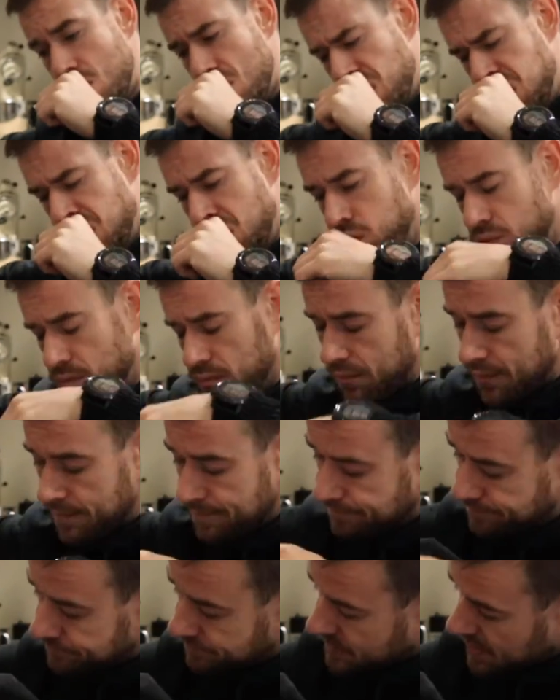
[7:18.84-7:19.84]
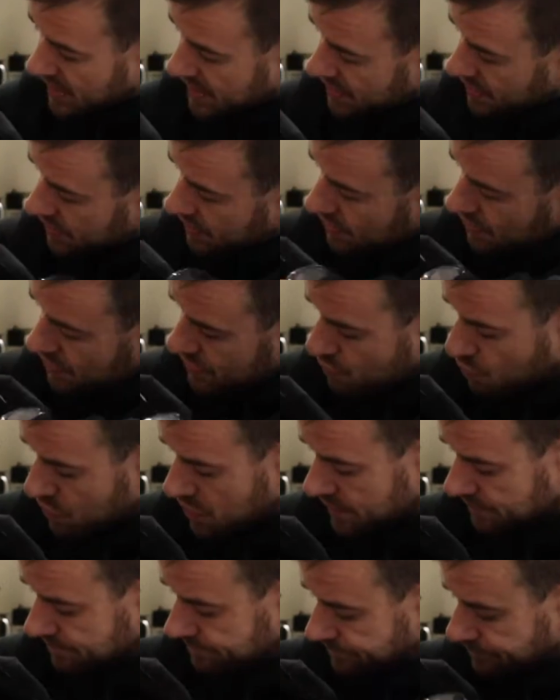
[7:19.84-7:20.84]
And then the other
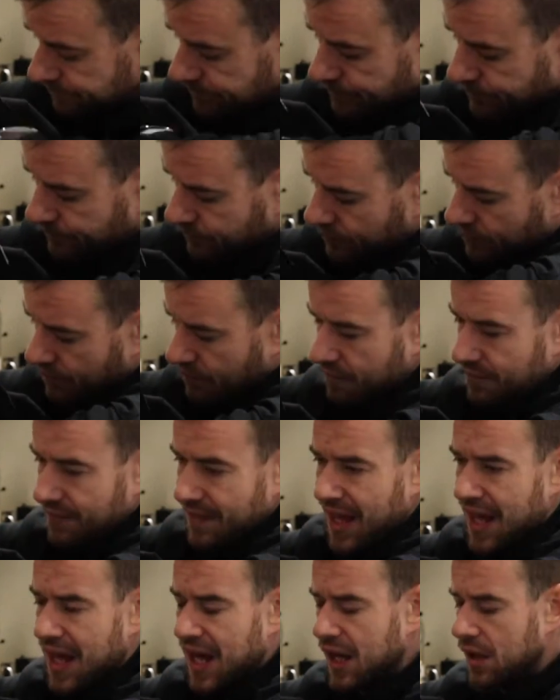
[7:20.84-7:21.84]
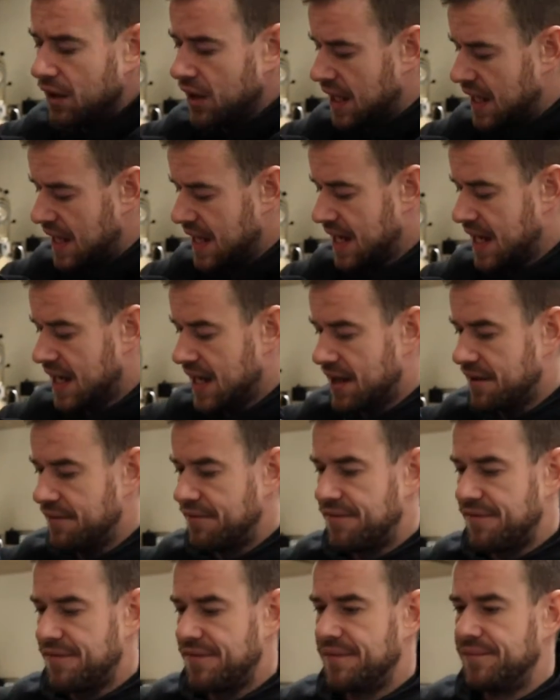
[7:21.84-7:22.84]
one, I'll
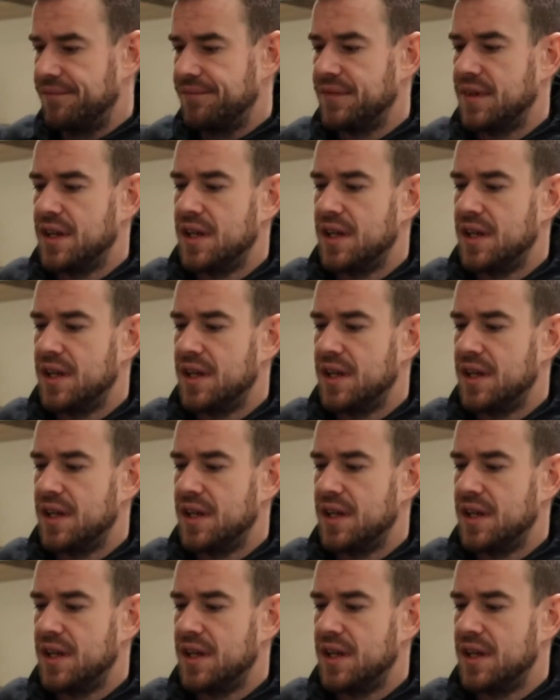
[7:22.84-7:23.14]
have